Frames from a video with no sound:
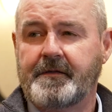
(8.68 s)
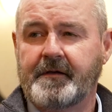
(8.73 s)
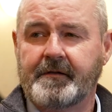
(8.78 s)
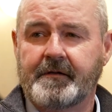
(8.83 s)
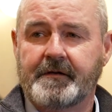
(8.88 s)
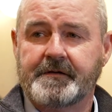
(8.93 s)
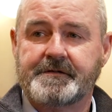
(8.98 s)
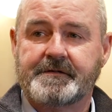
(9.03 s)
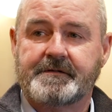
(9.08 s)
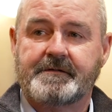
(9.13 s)
I think
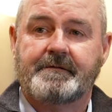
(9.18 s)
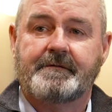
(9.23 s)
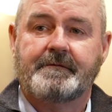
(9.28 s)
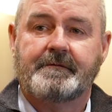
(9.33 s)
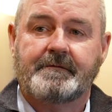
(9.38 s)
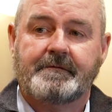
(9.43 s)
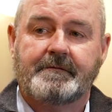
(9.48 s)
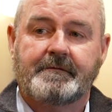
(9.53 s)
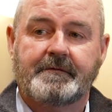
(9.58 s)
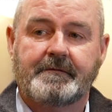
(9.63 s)
this
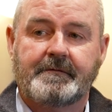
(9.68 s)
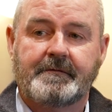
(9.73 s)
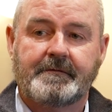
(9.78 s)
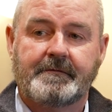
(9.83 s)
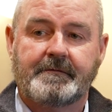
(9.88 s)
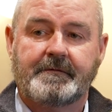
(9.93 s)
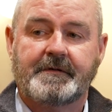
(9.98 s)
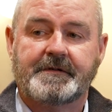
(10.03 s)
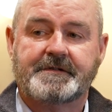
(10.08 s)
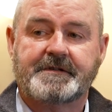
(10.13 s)

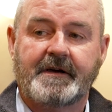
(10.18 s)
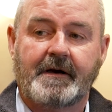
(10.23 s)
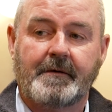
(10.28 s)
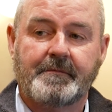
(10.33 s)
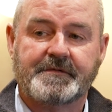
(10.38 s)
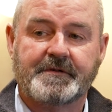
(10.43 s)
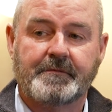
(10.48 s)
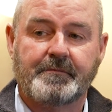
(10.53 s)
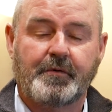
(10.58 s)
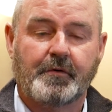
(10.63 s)

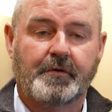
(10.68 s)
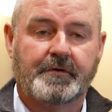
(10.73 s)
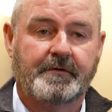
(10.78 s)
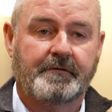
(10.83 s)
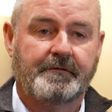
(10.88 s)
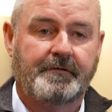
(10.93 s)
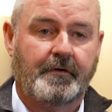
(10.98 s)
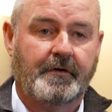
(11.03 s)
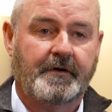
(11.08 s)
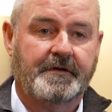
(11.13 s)
camp's
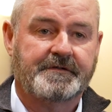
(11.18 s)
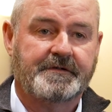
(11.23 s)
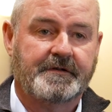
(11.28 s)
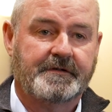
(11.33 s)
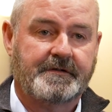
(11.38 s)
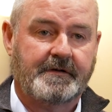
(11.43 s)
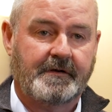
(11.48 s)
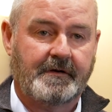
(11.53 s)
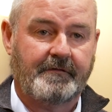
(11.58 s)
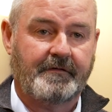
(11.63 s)
important for us,
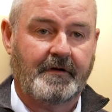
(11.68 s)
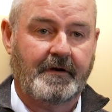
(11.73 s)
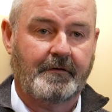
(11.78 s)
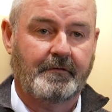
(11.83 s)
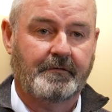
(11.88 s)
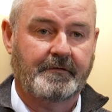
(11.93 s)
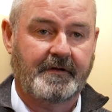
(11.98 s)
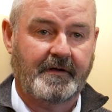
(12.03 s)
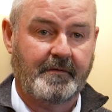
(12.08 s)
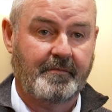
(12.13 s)
just to have a
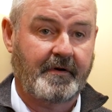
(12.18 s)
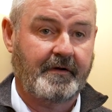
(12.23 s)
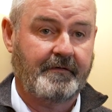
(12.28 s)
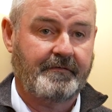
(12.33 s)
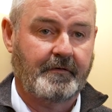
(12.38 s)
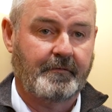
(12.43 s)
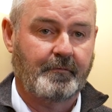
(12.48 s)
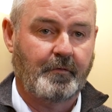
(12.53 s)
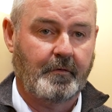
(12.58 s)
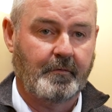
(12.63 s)
little
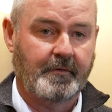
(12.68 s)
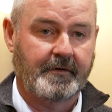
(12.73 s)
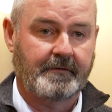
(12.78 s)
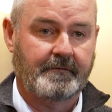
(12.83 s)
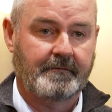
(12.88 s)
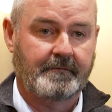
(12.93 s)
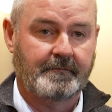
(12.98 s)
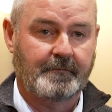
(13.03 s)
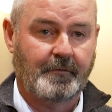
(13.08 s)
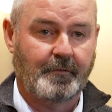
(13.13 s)
debrief on
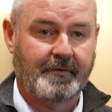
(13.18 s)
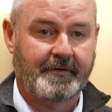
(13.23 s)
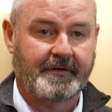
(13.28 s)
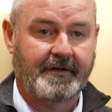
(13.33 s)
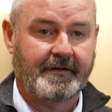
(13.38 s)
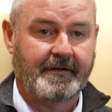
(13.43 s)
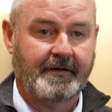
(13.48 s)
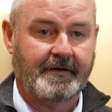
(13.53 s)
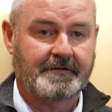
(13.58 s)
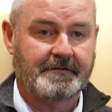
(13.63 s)
what we
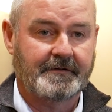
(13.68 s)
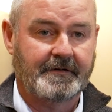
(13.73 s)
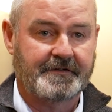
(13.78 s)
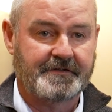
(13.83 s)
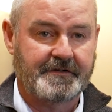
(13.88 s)
did actually